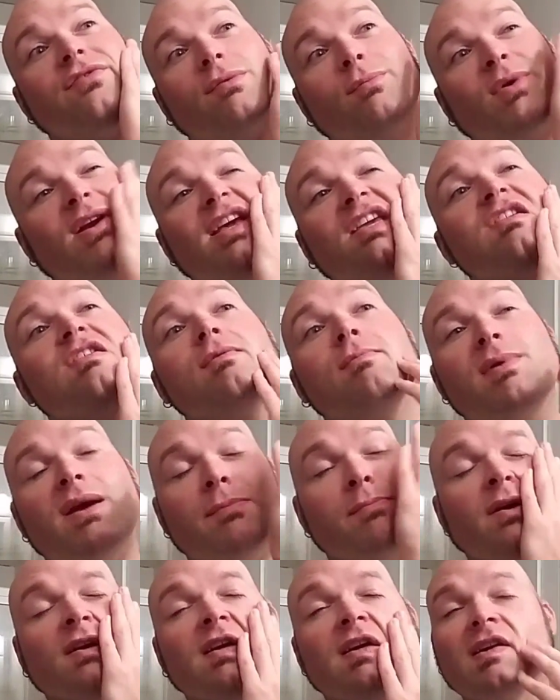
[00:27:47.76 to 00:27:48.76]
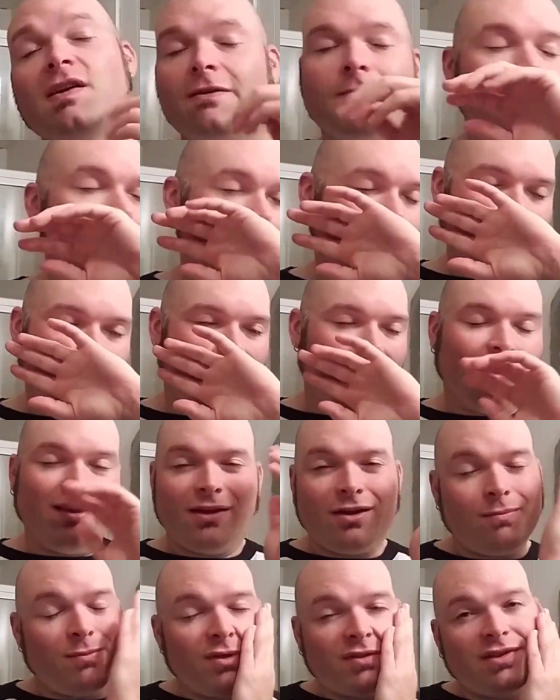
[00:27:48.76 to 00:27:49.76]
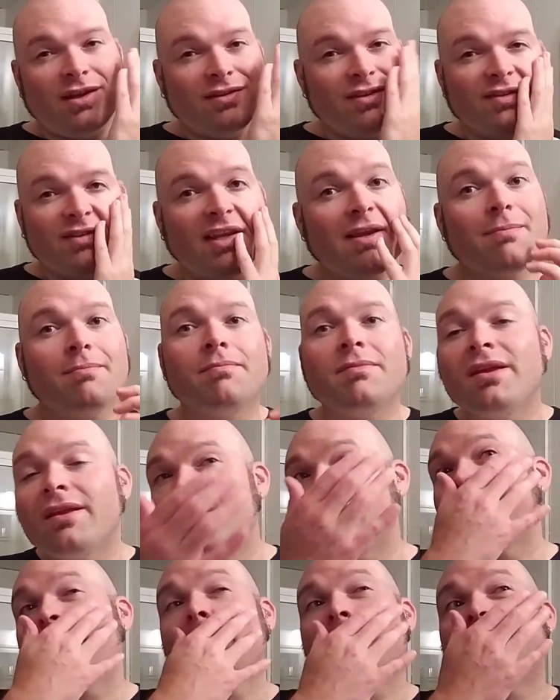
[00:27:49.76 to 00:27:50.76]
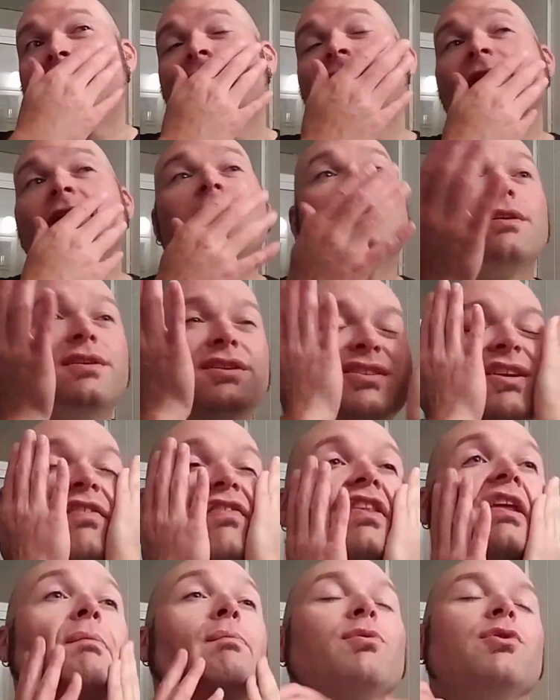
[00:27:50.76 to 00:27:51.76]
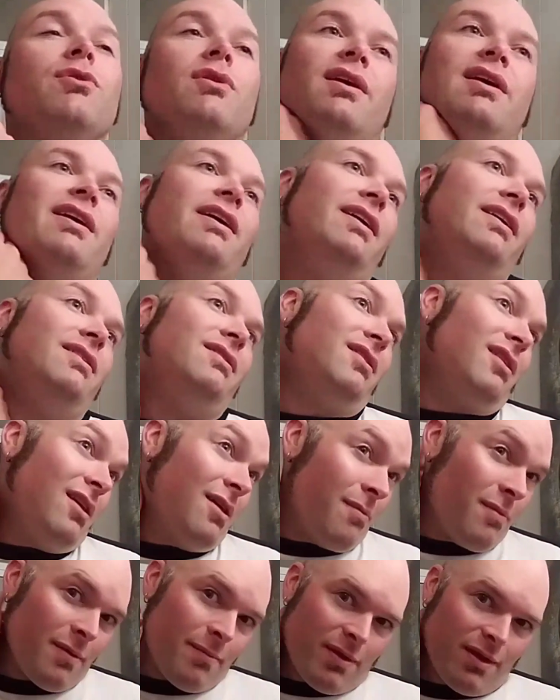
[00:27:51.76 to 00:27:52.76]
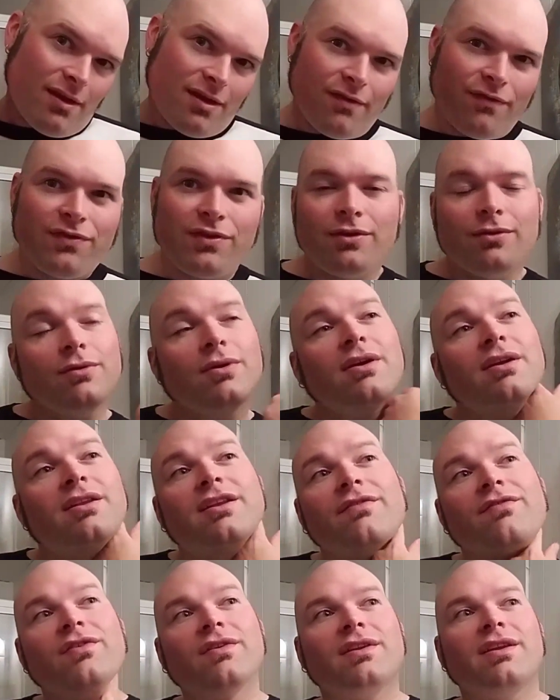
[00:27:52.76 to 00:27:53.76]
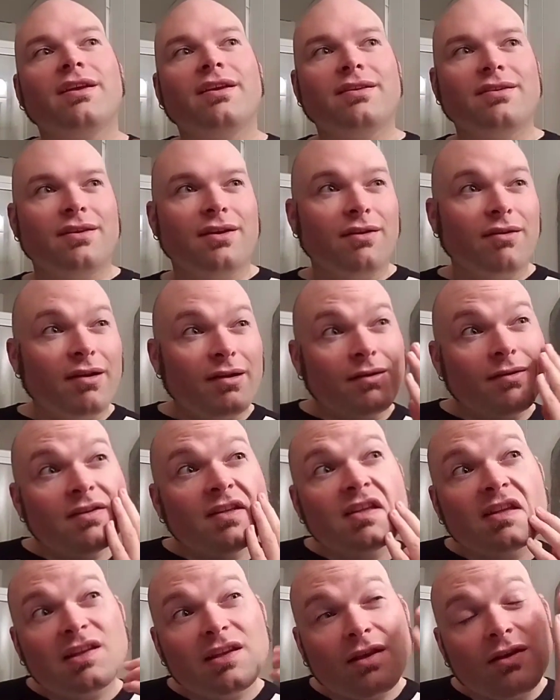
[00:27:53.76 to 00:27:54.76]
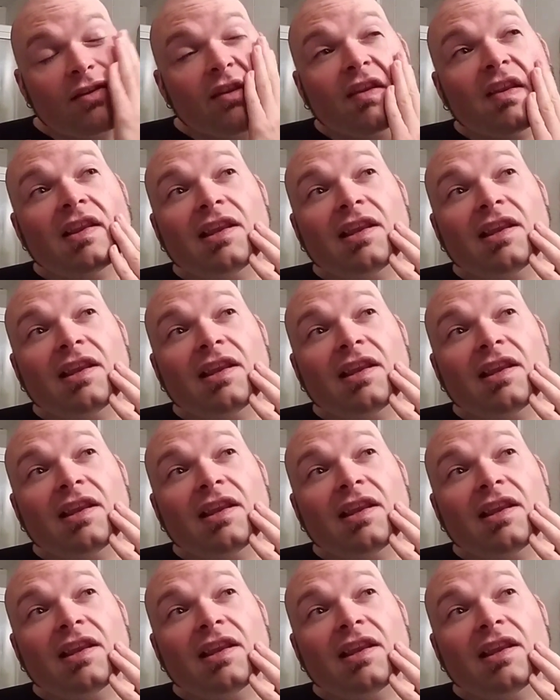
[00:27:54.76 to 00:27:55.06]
From what I can remember, it had like almost all the same stuff that Brut has. Maybe like a few different things. You know, I don't know.